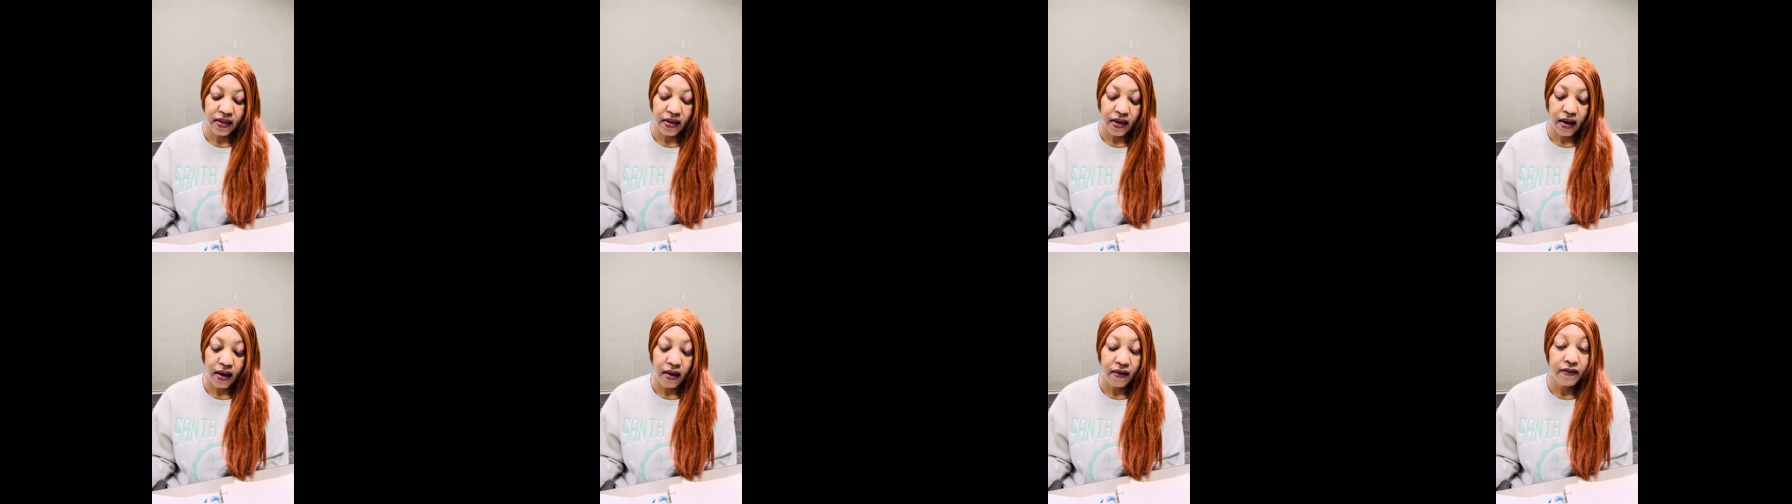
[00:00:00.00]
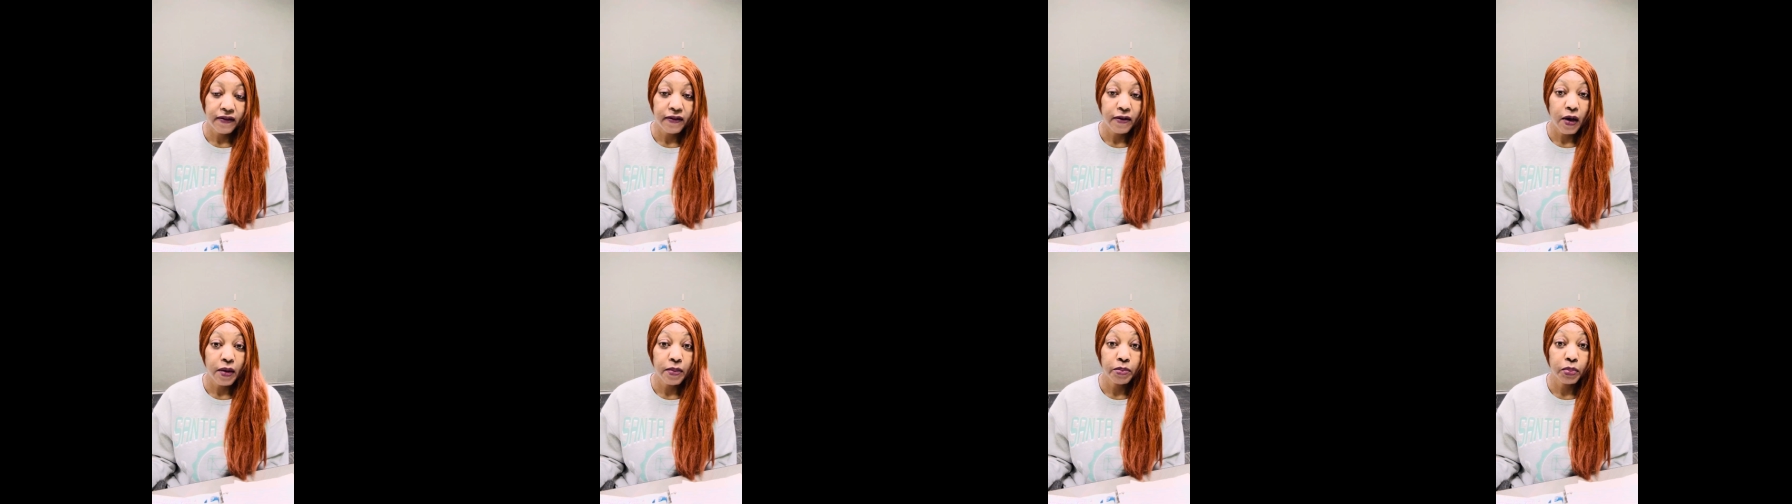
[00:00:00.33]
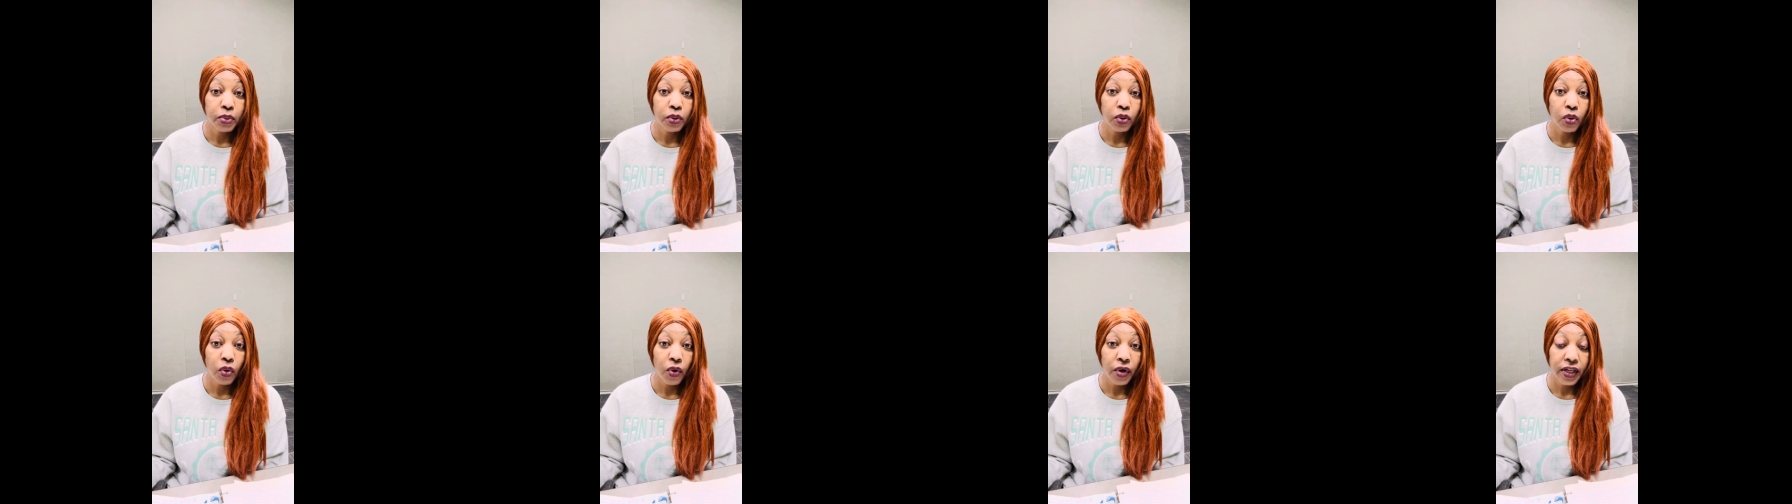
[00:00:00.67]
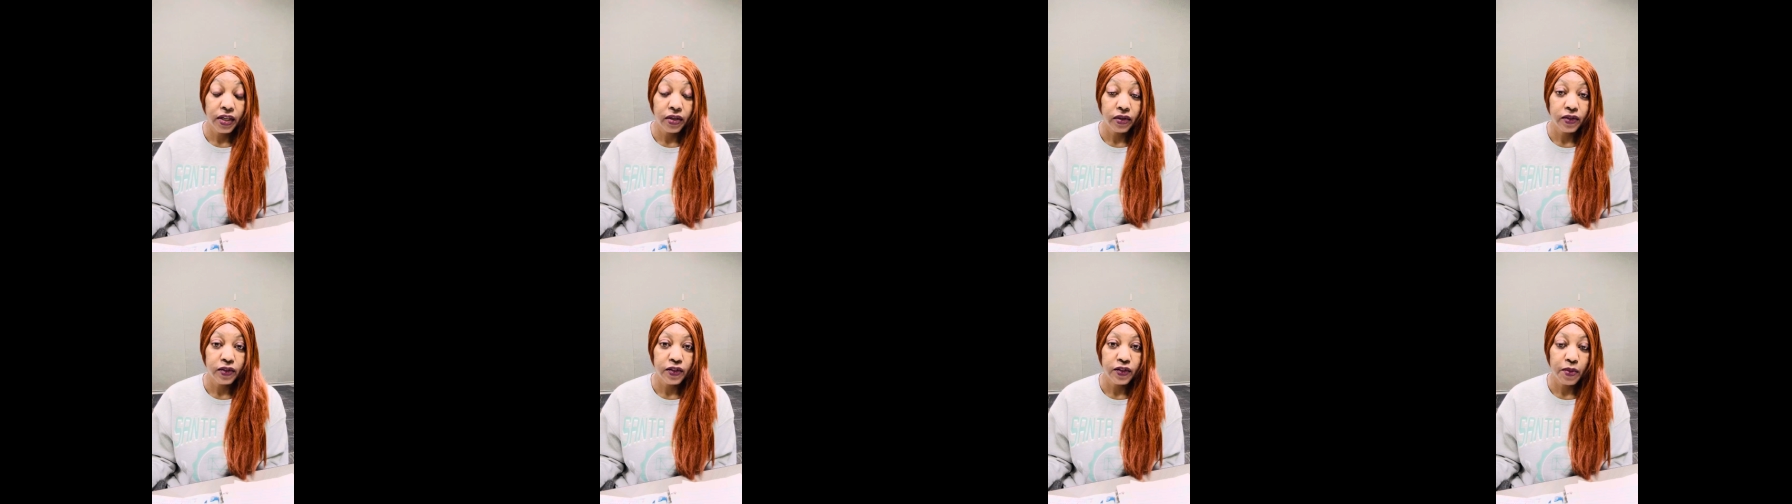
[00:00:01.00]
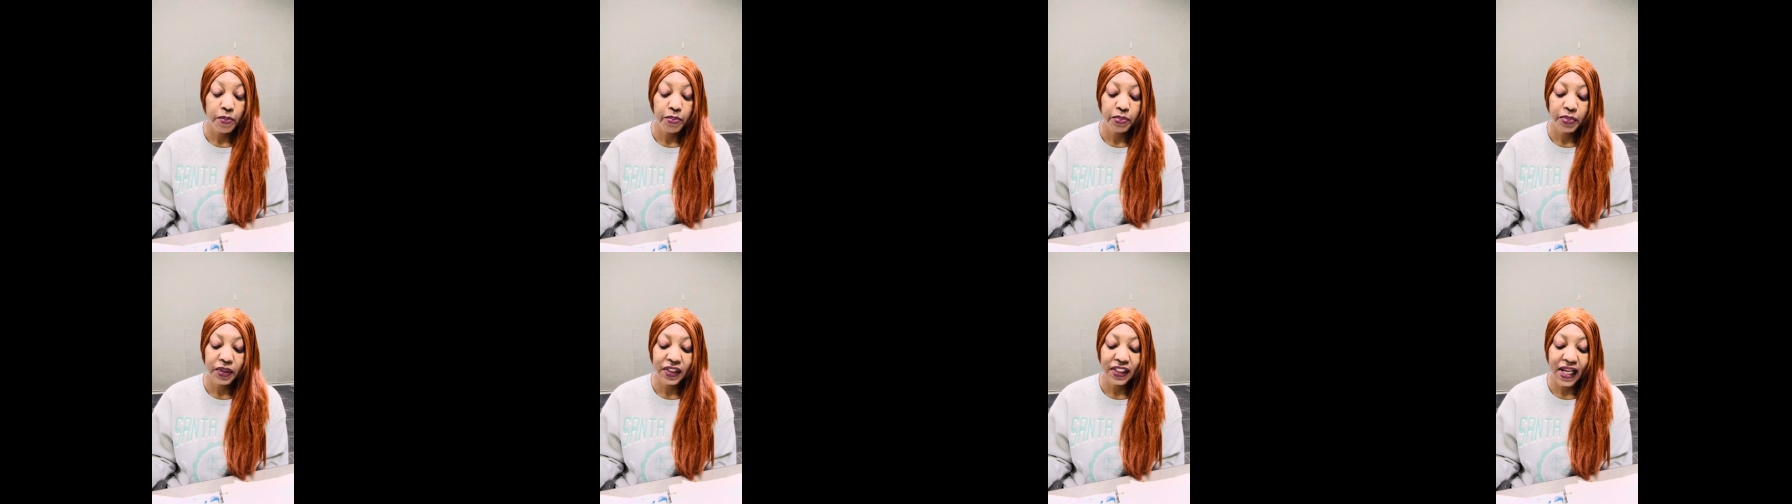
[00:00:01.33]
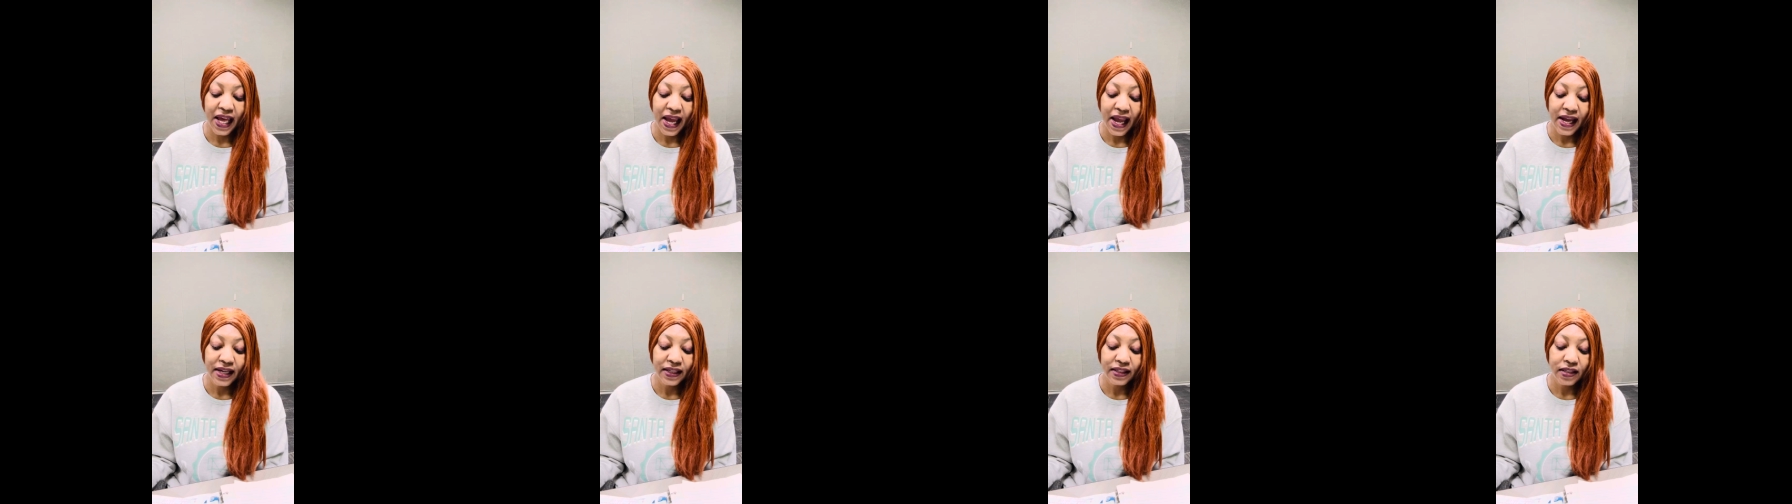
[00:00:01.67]
of employers
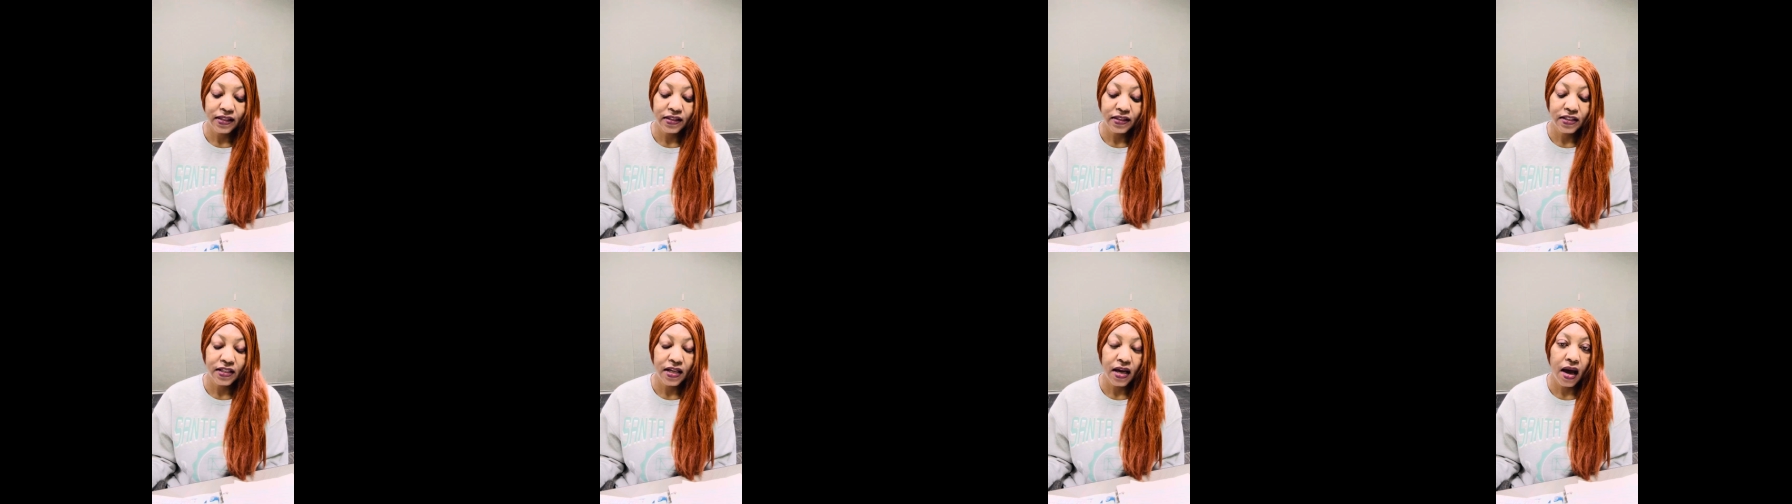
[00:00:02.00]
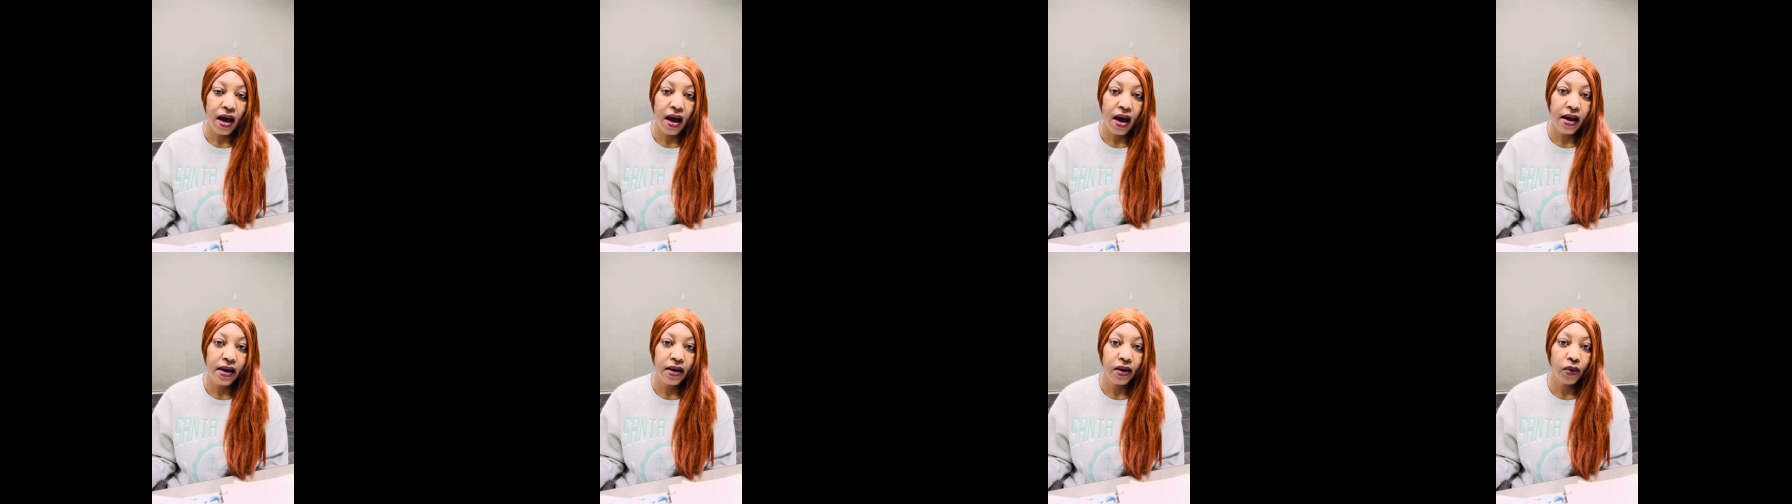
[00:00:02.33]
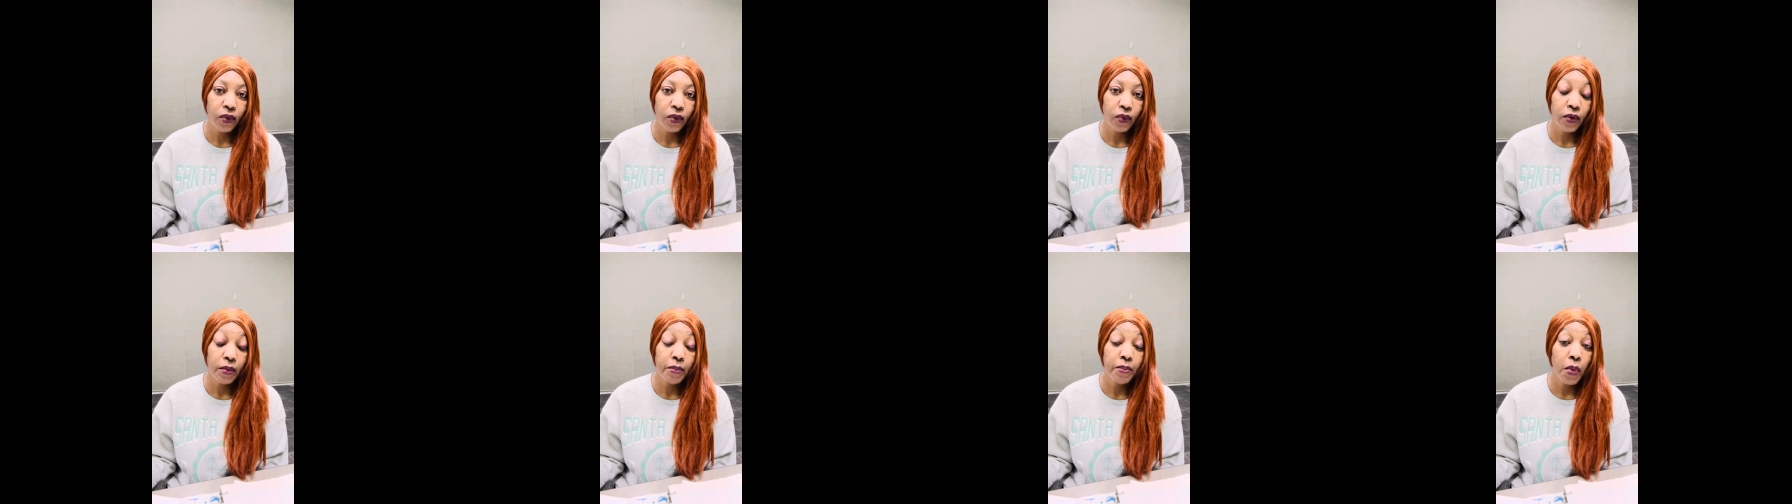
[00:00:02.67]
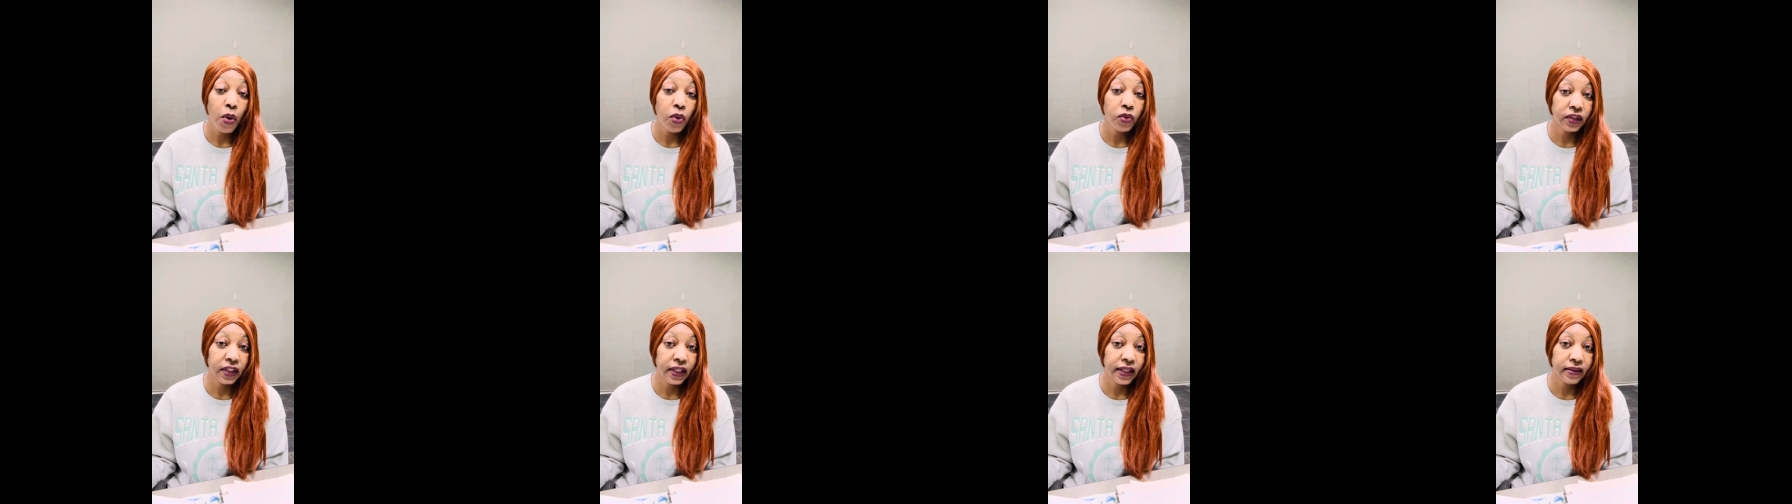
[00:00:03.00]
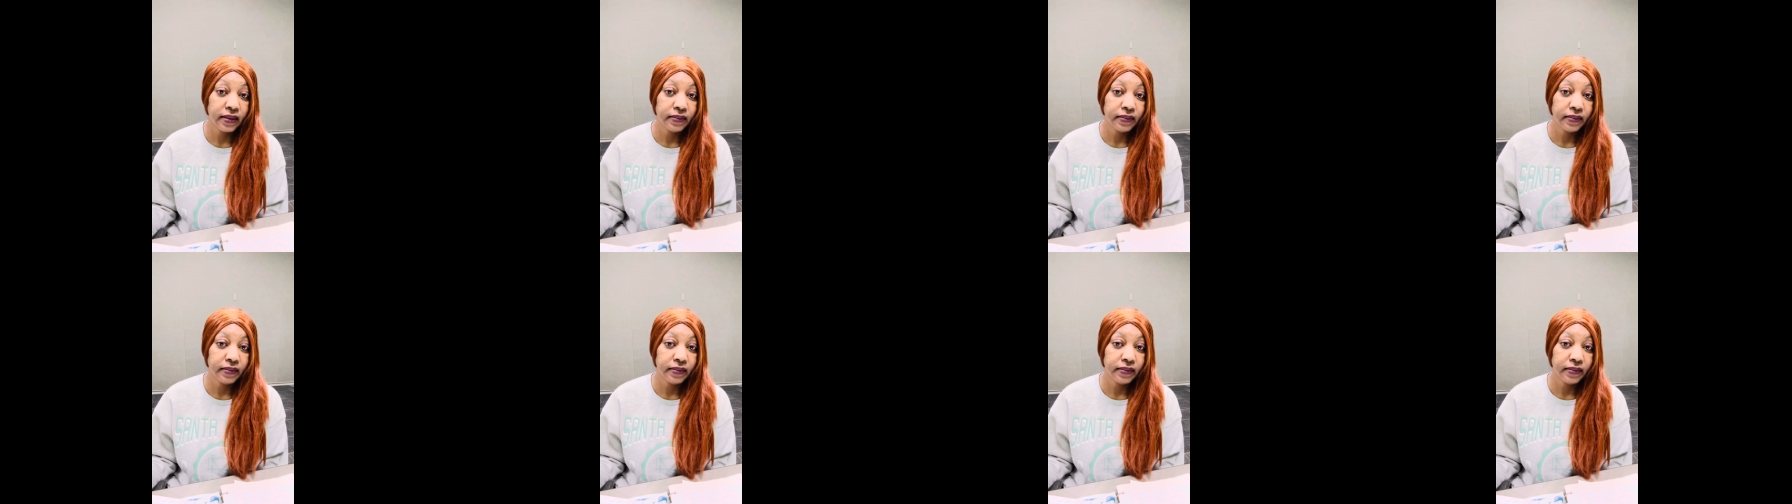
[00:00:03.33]
plan to hire remotely